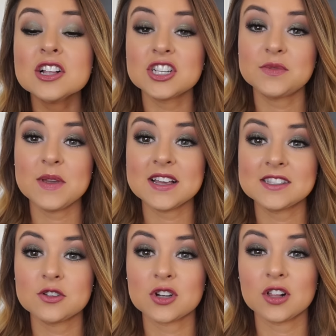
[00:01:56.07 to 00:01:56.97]
just
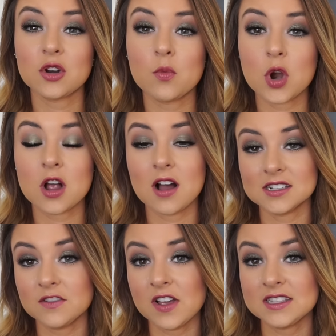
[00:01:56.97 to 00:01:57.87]
because those are a little more
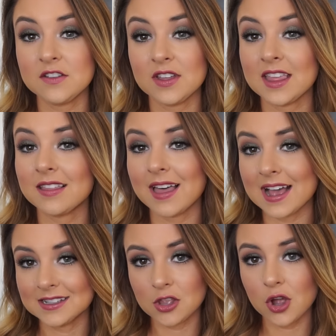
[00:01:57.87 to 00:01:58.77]
cost effective and they
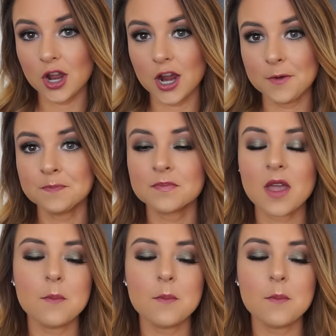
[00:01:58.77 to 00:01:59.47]
last longer.